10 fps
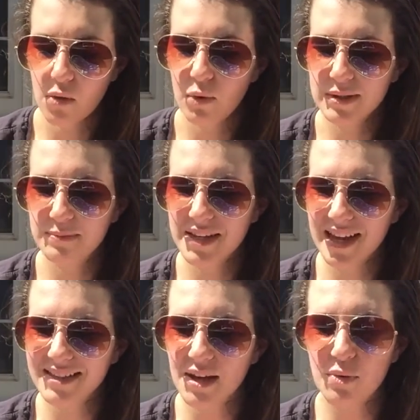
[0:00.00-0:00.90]
was
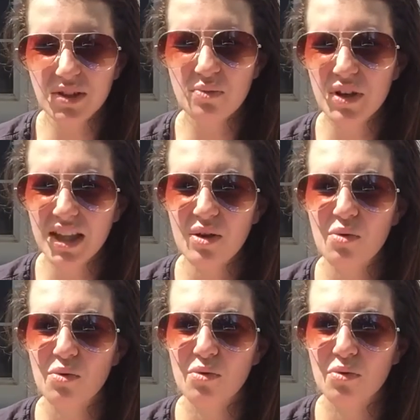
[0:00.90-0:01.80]
because I wasn't really
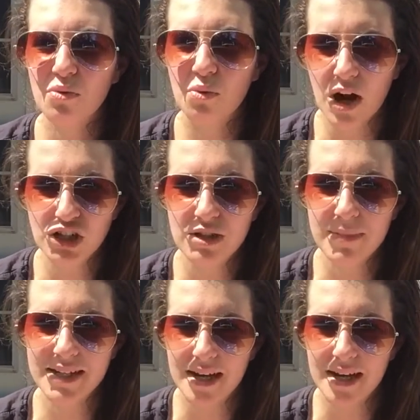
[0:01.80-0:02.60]
washing my